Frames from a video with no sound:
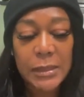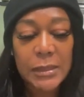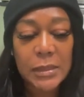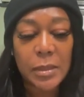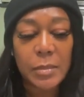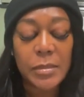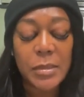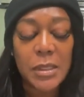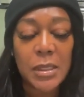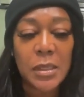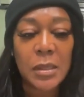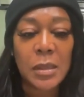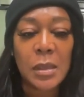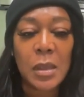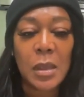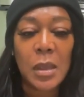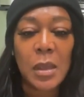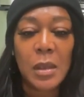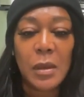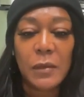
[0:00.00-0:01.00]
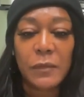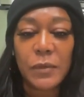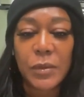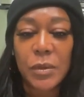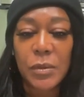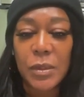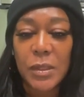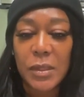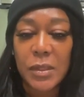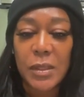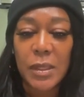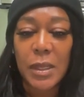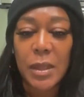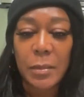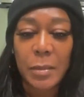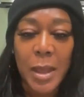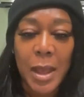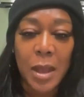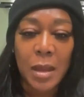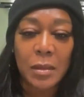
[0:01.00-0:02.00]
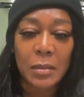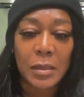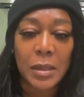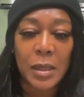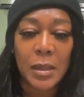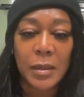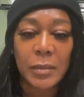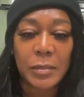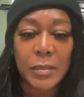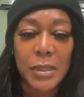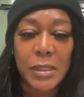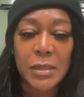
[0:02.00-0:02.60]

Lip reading: something for you to think about.